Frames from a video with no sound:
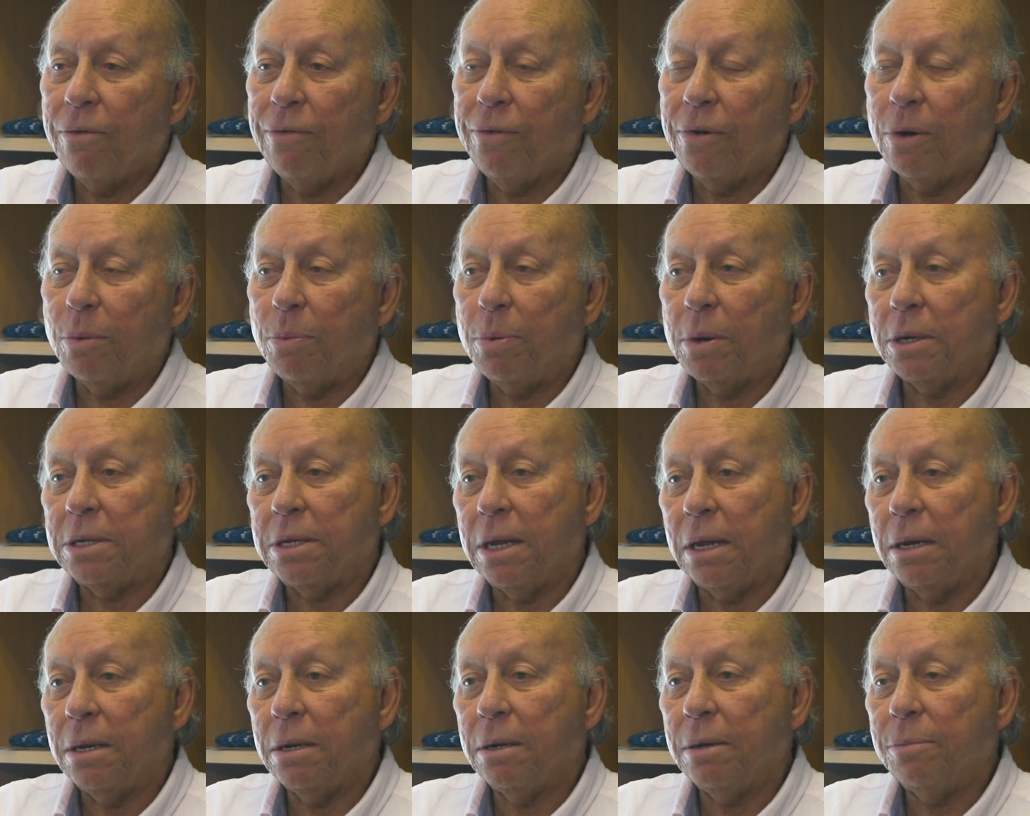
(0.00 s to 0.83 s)

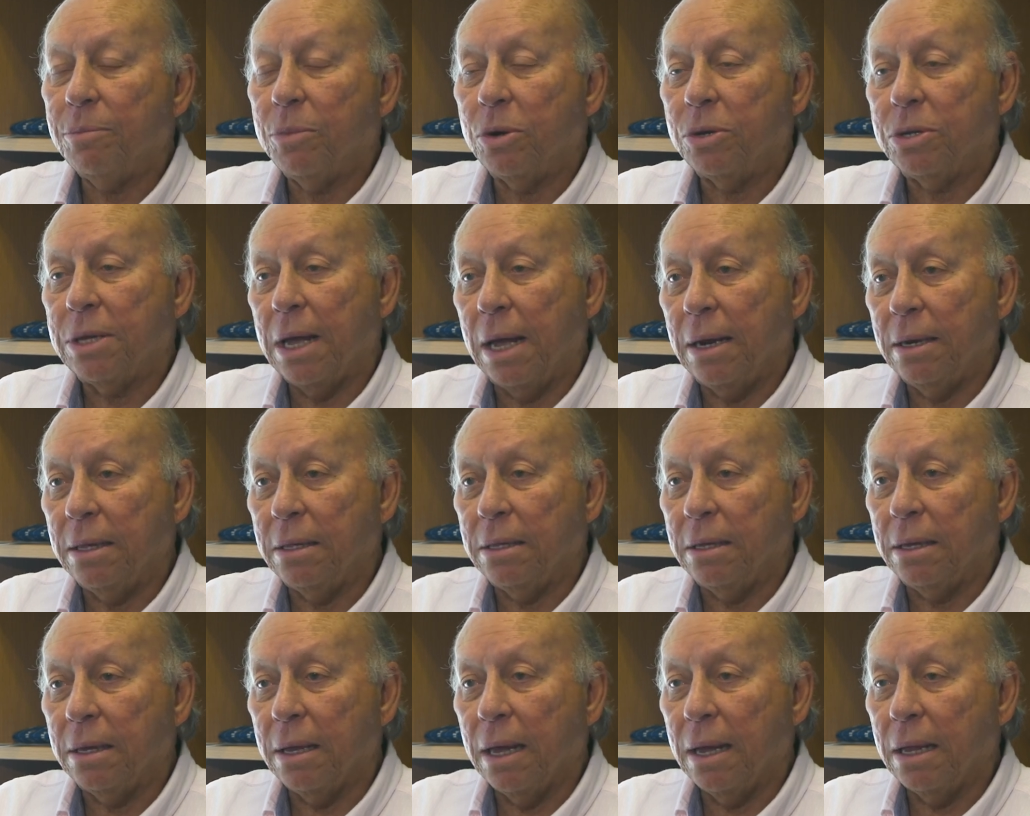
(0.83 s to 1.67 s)
4%
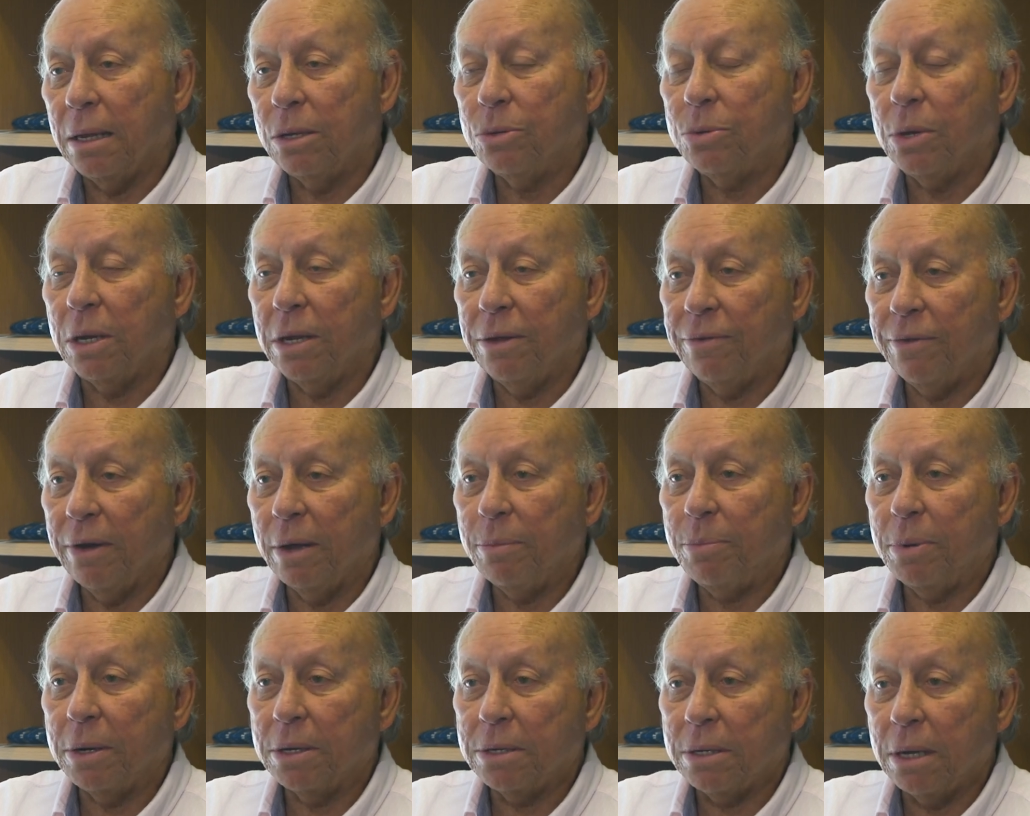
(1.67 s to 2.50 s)
mortality and
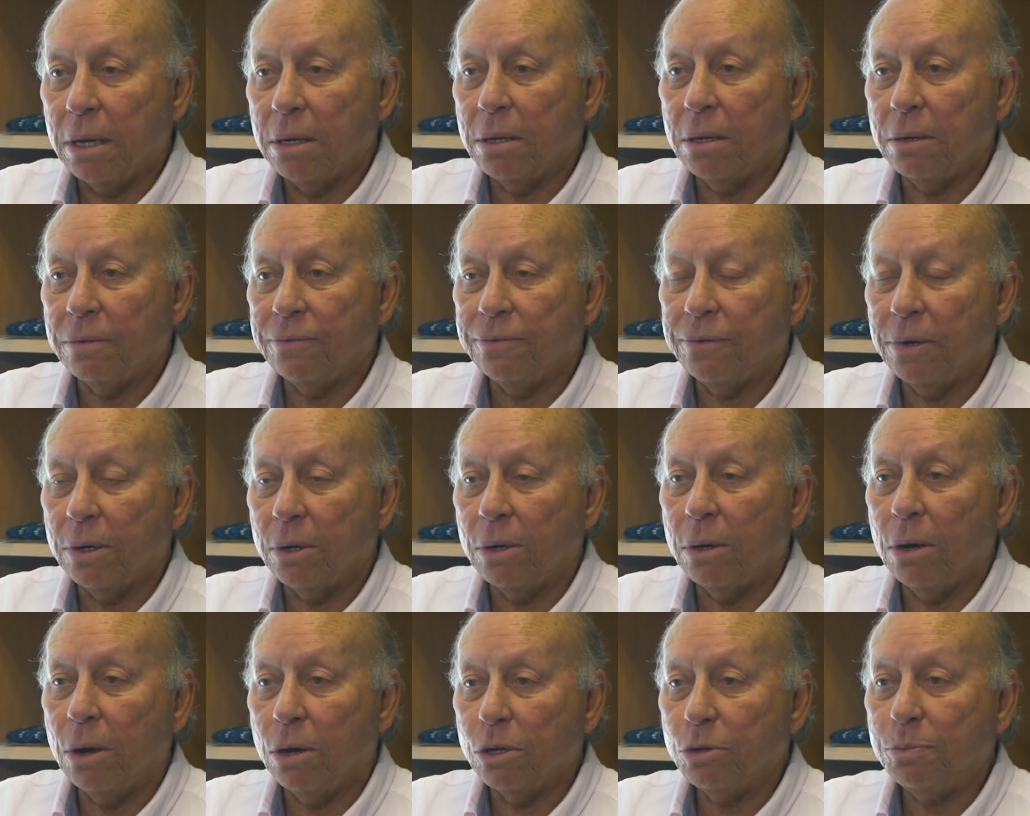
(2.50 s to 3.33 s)
25% of uh,
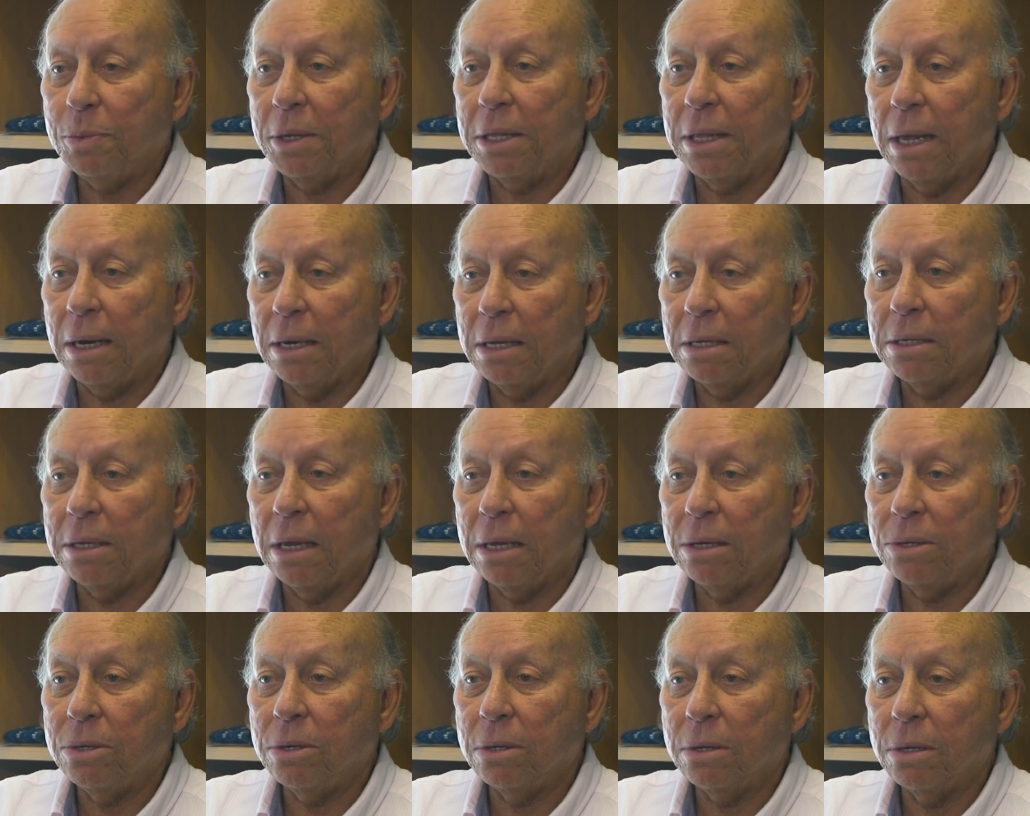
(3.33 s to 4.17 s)

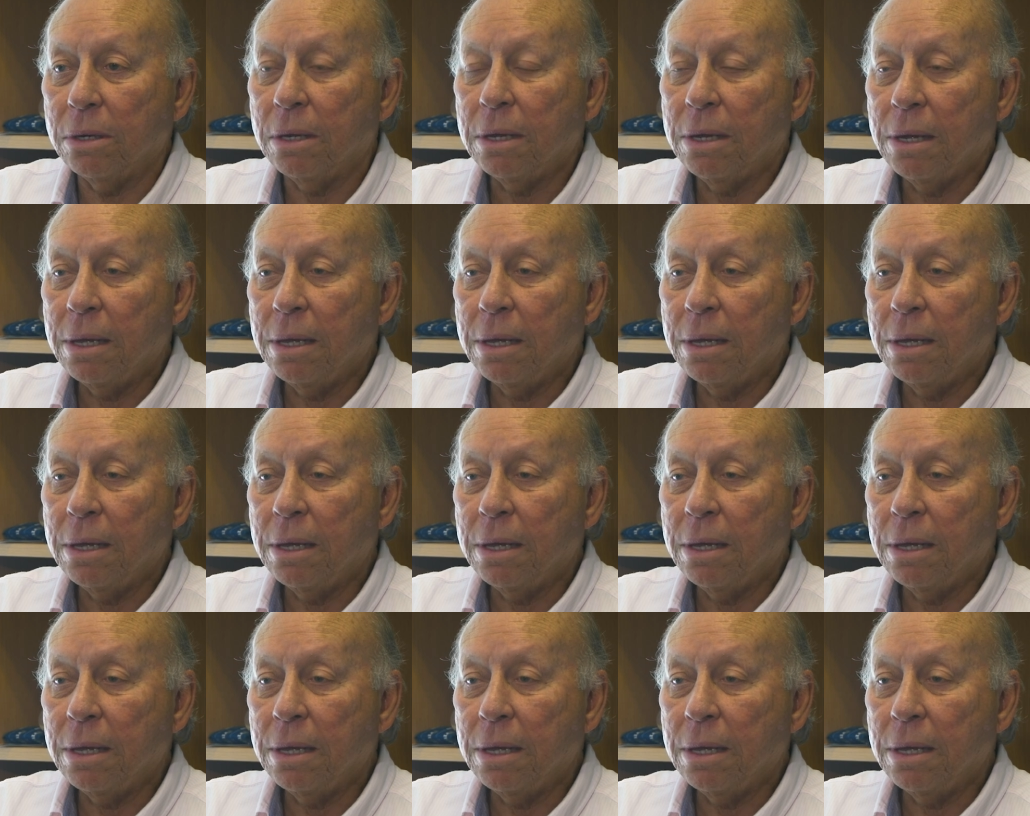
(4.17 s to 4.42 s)
hospitalization